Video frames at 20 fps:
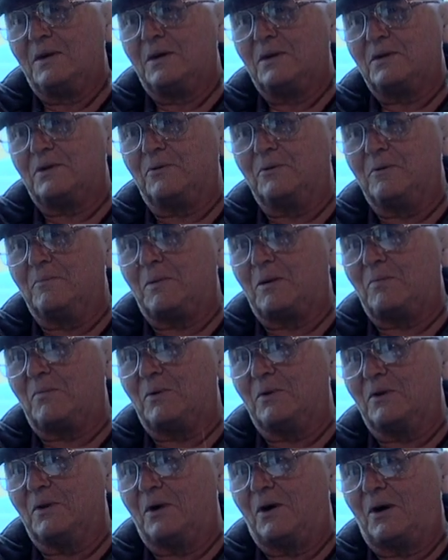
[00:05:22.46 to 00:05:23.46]
to
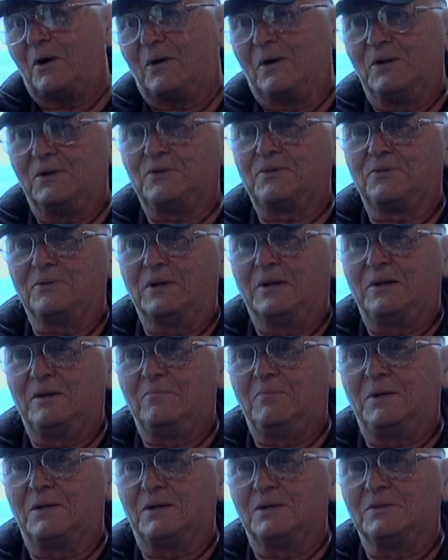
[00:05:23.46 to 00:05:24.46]
remember our history,
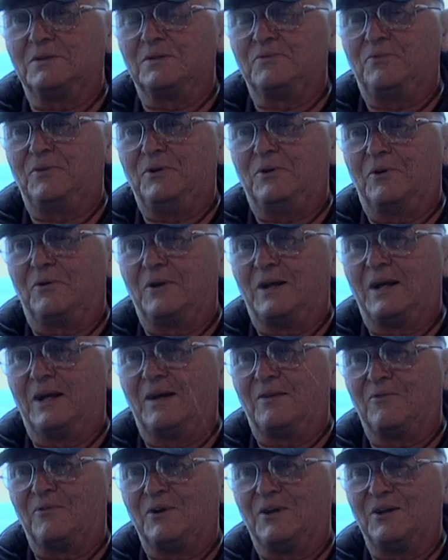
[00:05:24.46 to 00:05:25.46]
because if you don't
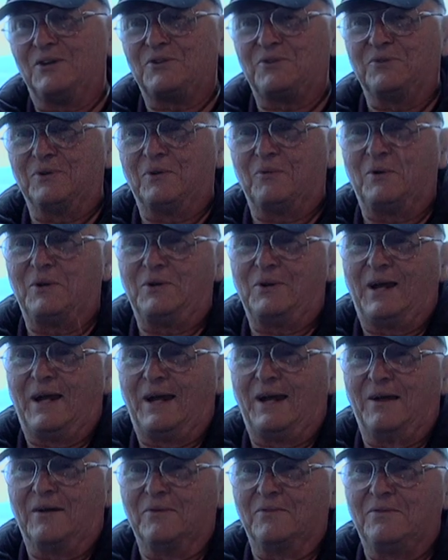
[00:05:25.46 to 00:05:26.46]
have our history, what do you
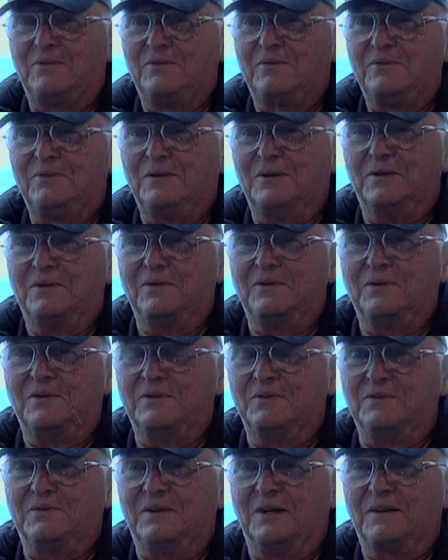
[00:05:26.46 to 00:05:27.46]
have? You know,
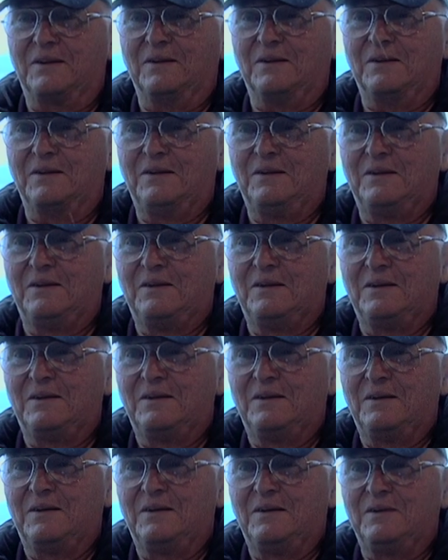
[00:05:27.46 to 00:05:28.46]
there's nothing,
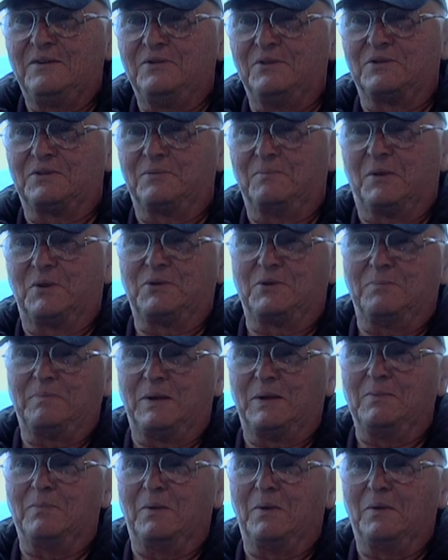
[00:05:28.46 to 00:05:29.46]
just a bunch of
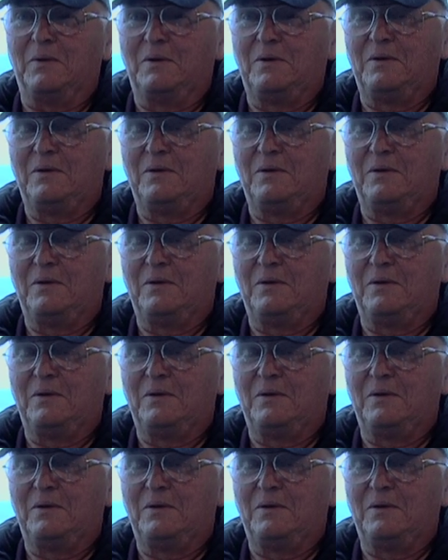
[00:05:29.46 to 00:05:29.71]
people.